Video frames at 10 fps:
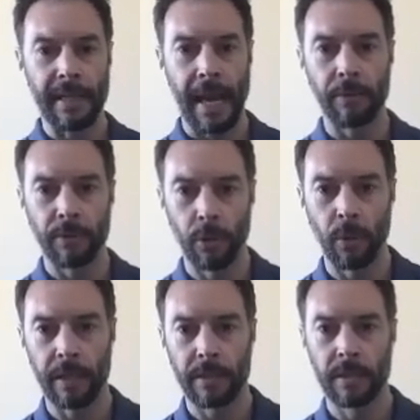down to
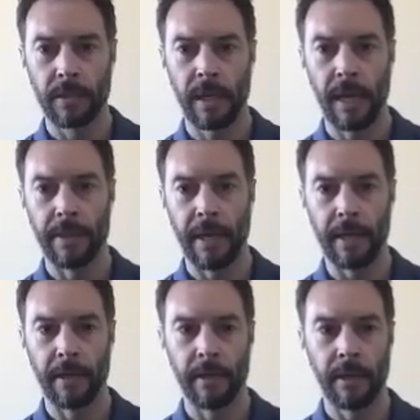us and
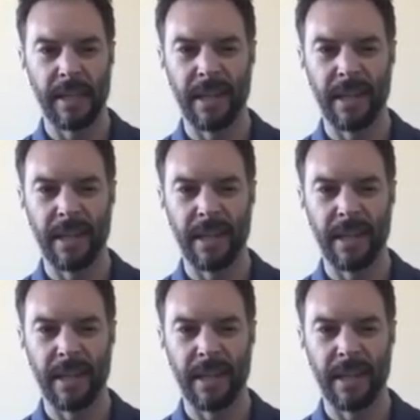then